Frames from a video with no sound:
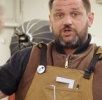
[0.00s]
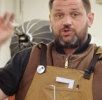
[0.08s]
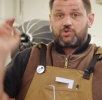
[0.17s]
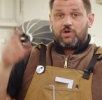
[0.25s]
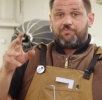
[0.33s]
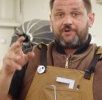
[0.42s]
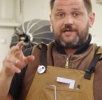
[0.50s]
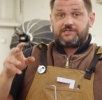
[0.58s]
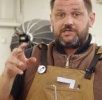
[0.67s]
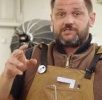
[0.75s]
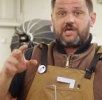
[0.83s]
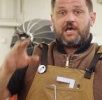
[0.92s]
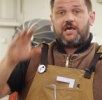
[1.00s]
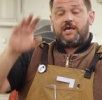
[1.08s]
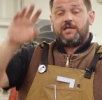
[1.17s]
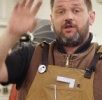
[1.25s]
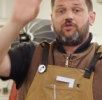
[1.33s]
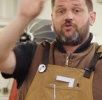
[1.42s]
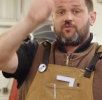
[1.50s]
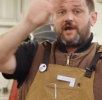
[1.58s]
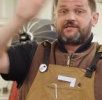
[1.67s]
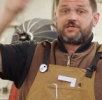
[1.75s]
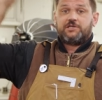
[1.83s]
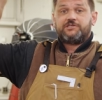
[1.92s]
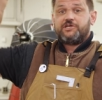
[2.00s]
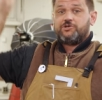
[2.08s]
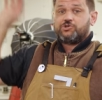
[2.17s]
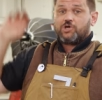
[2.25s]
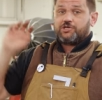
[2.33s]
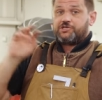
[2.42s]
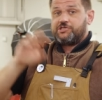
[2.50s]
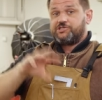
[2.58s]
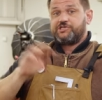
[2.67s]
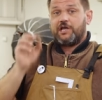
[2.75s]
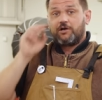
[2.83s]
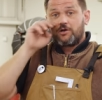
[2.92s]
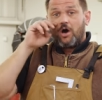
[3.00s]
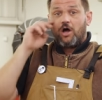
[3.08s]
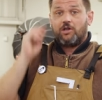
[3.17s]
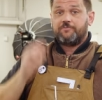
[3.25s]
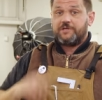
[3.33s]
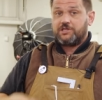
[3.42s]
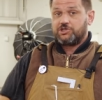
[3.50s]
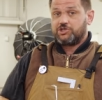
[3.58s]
the drill presses and the rest continues on to the center column in the